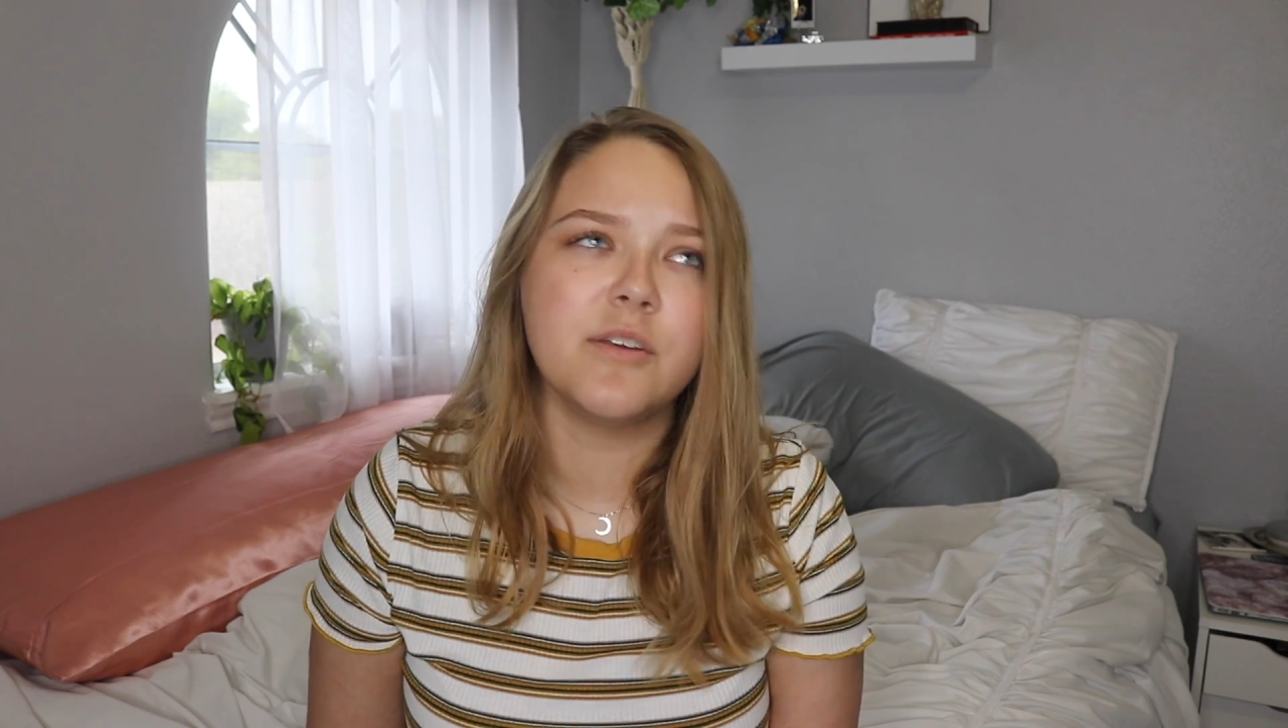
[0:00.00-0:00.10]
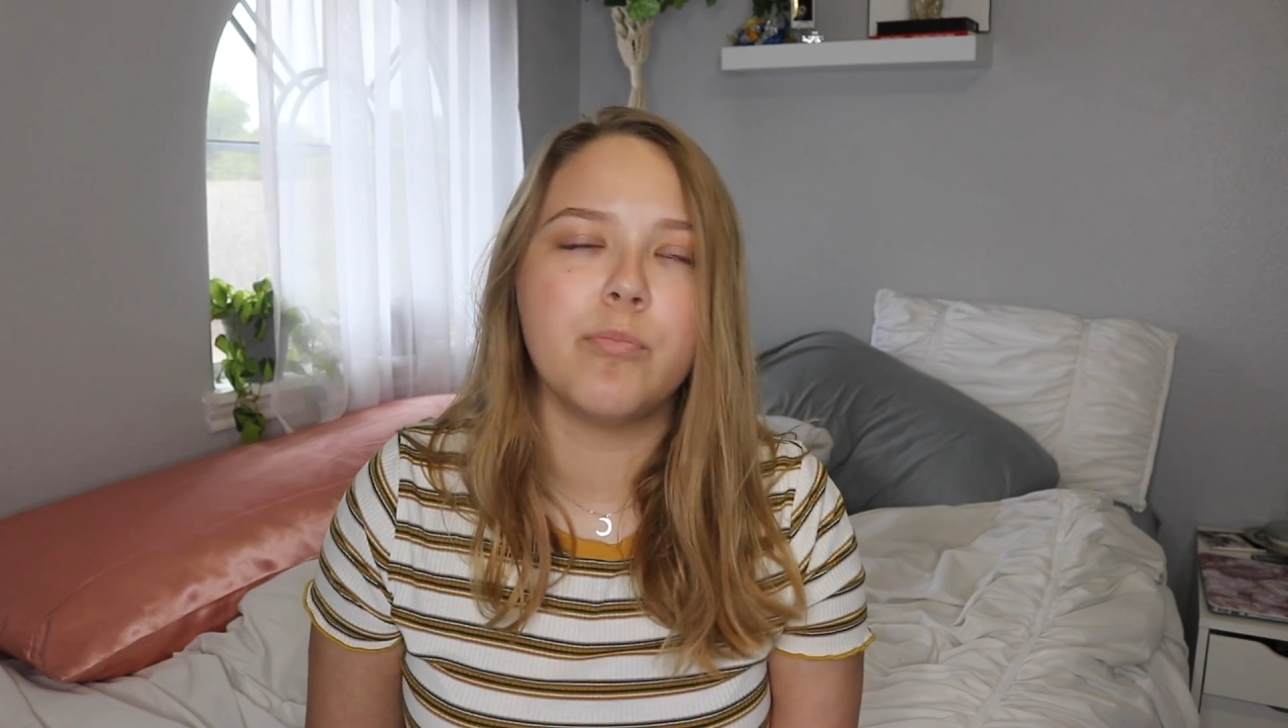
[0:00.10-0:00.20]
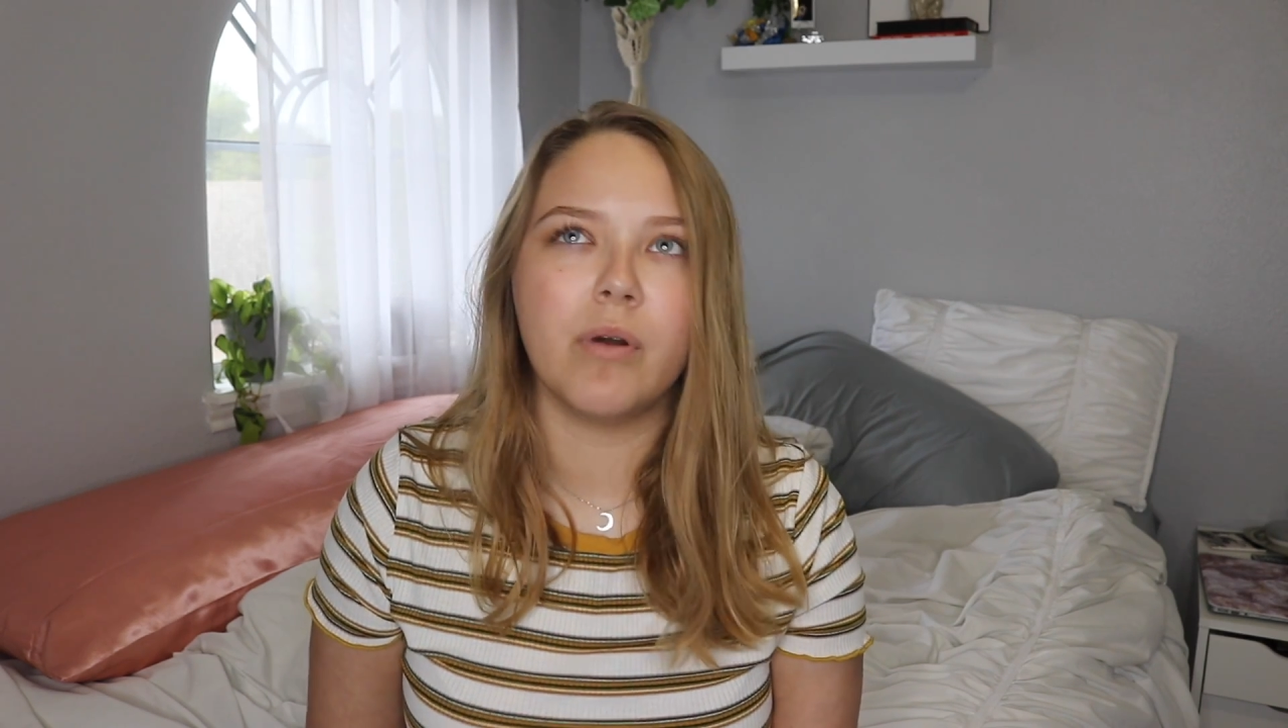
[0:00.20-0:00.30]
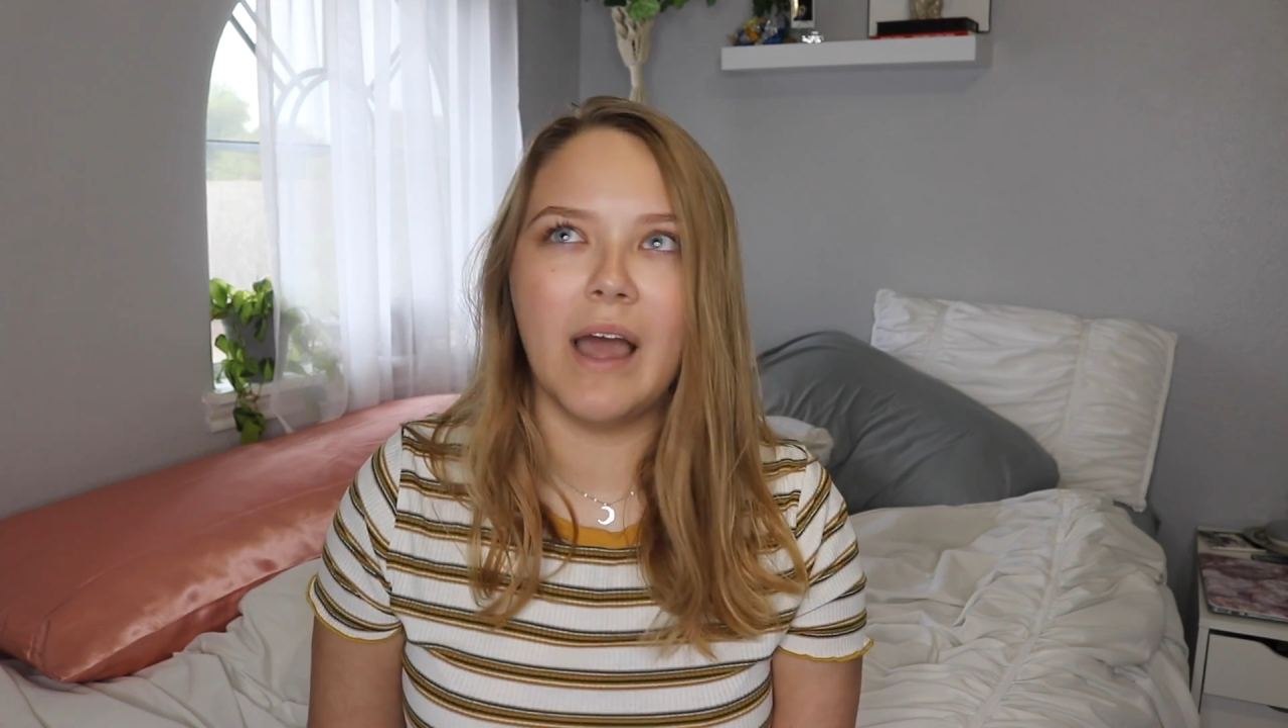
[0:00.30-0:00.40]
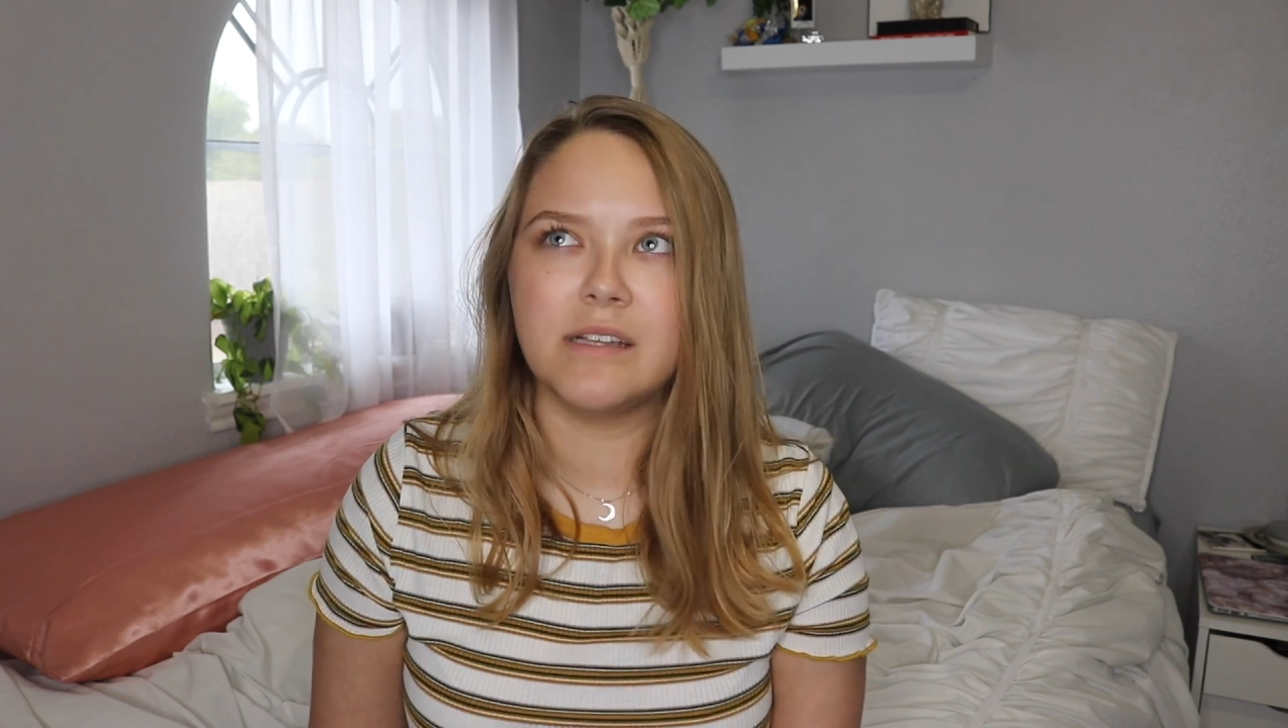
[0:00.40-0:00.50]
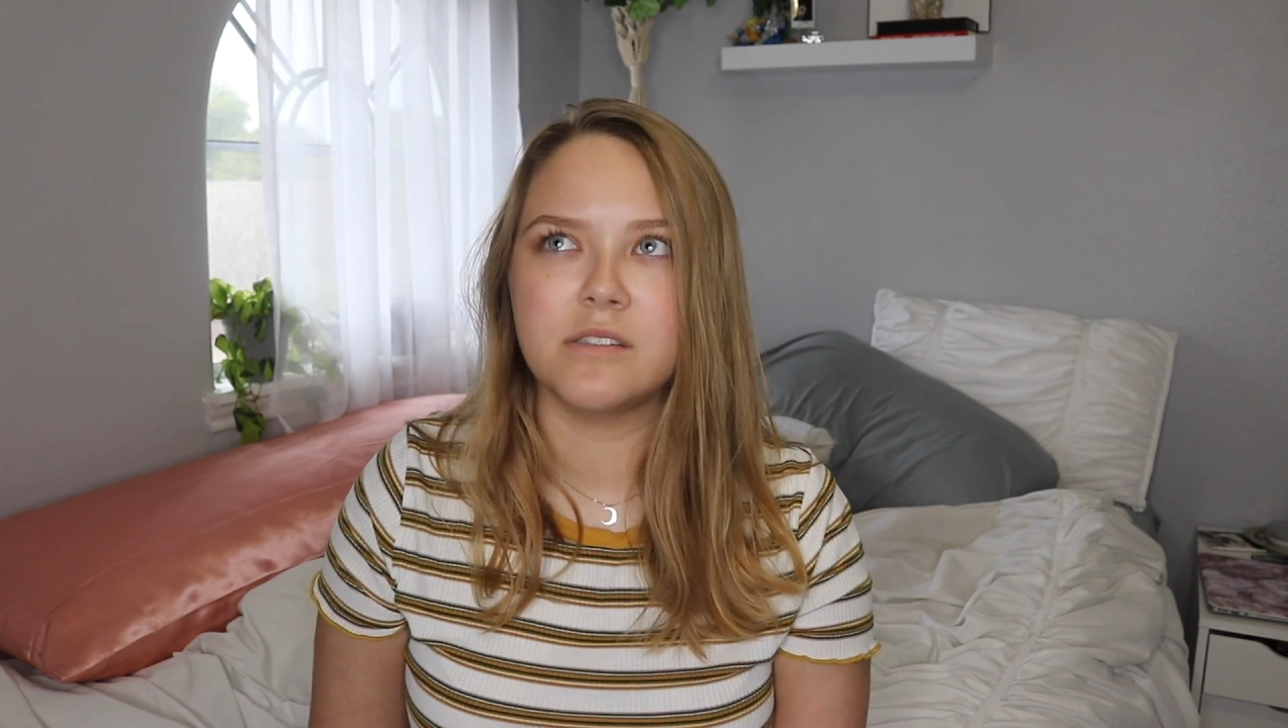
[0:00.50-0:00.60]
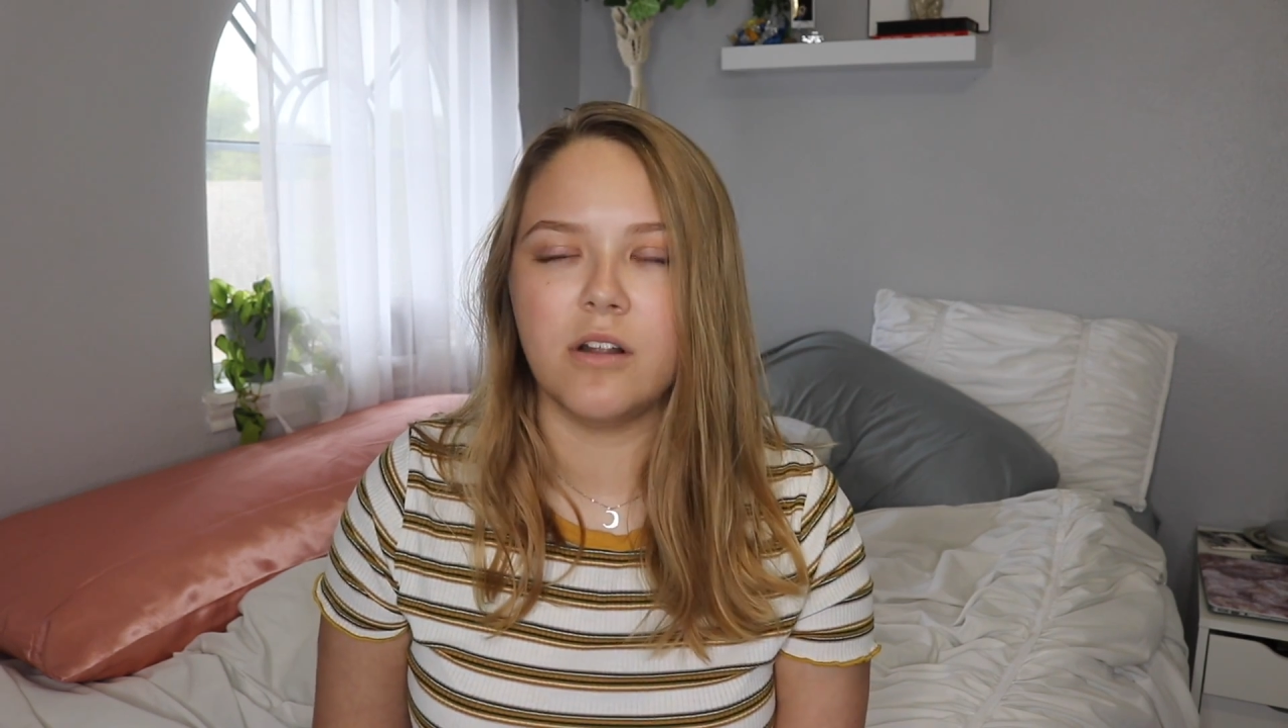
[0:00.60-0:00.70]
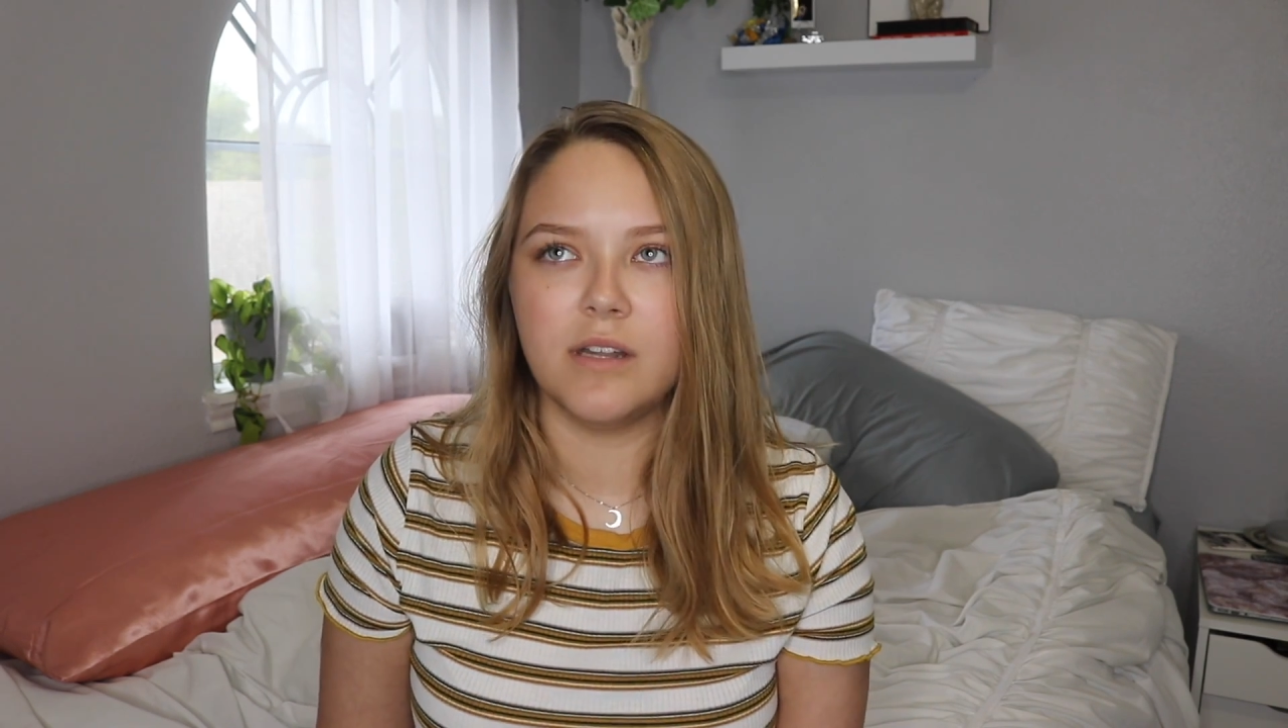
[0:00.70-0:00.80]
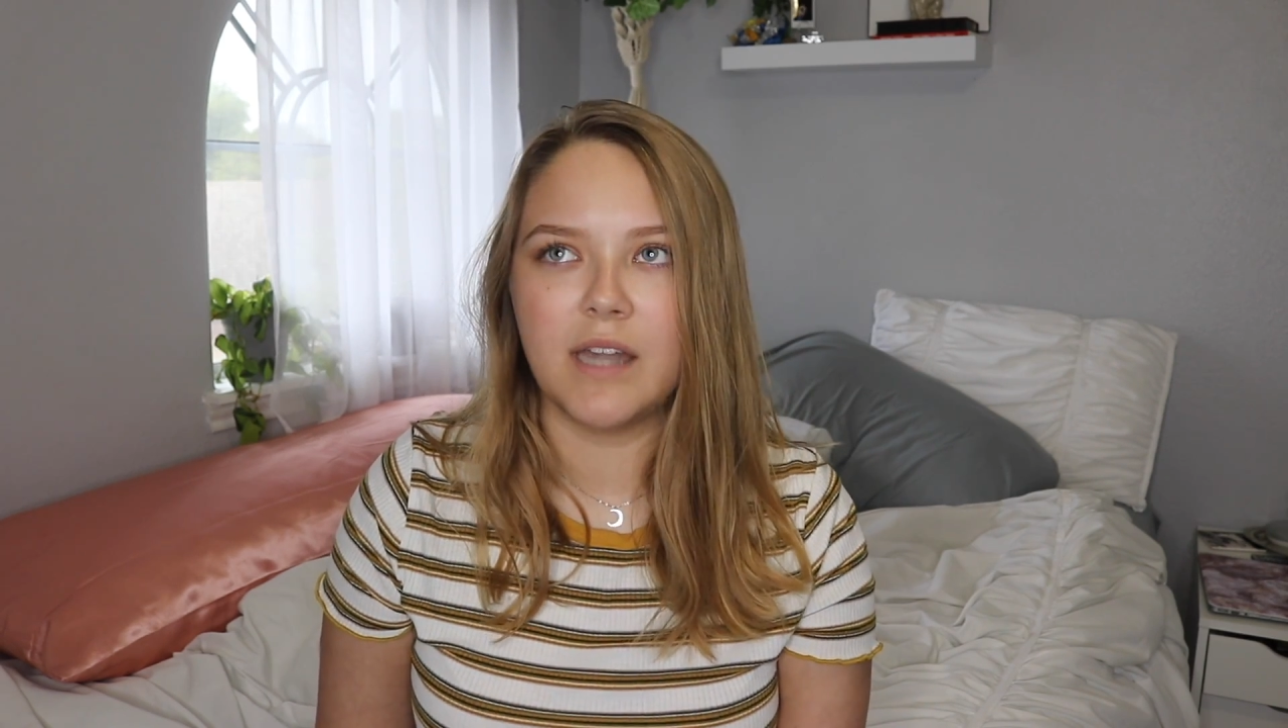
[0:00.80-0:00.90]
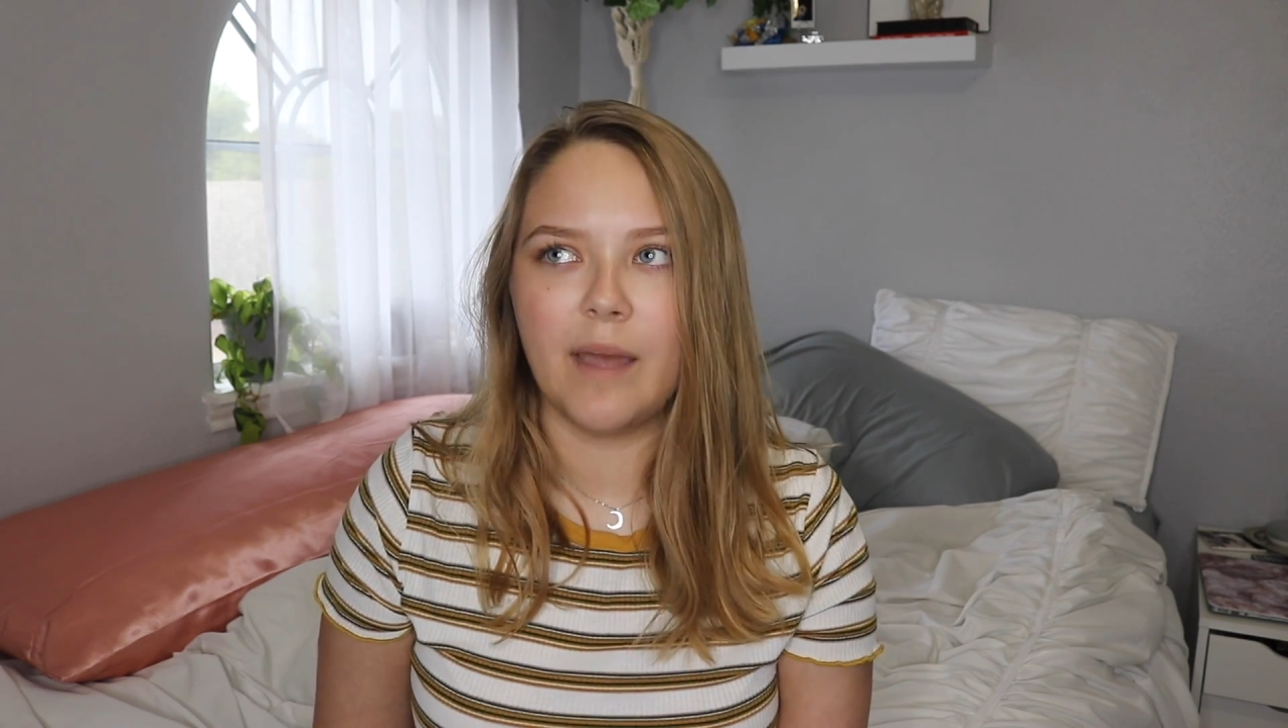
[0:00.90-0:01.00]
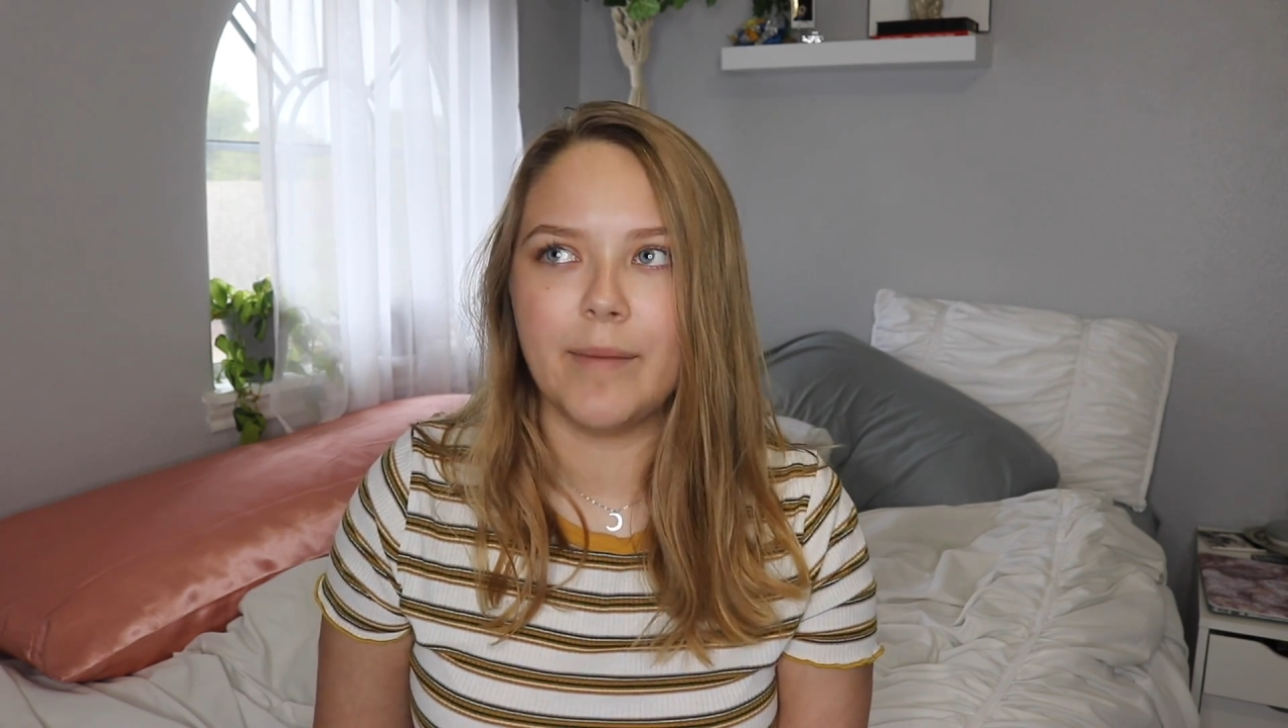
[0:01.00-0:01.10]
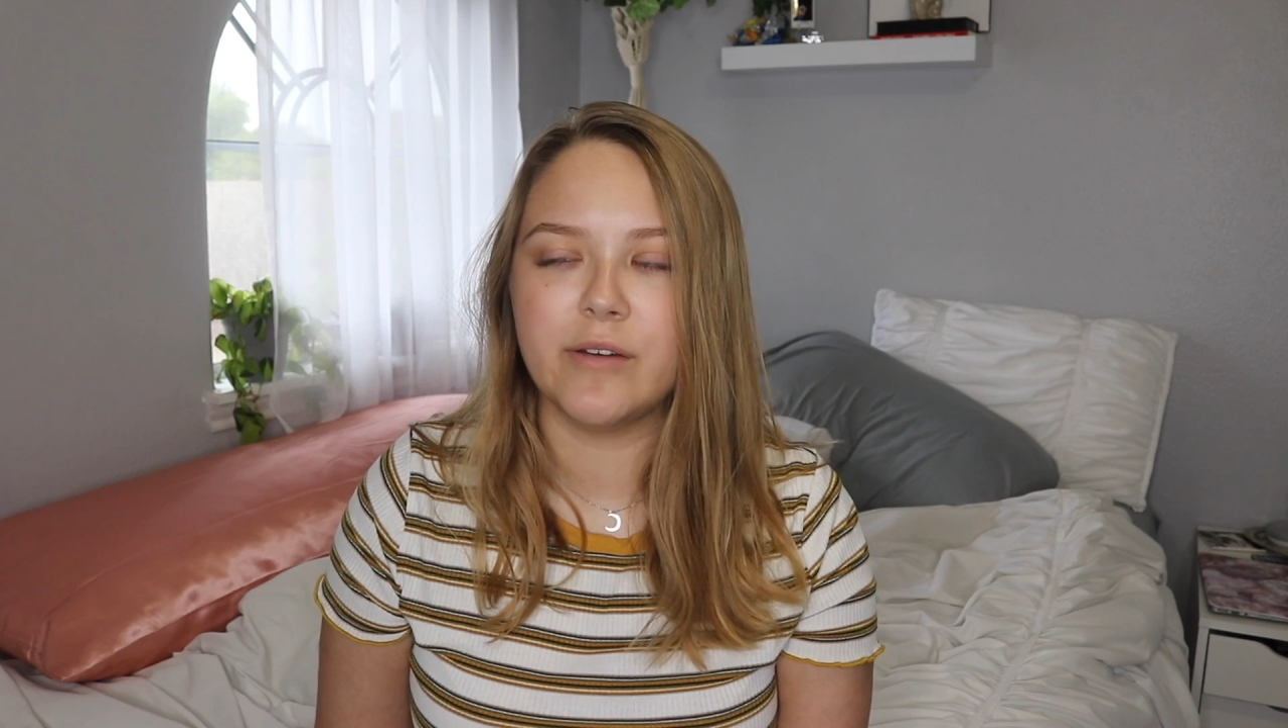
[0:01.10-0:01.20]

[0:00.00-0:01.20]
depressed all the time.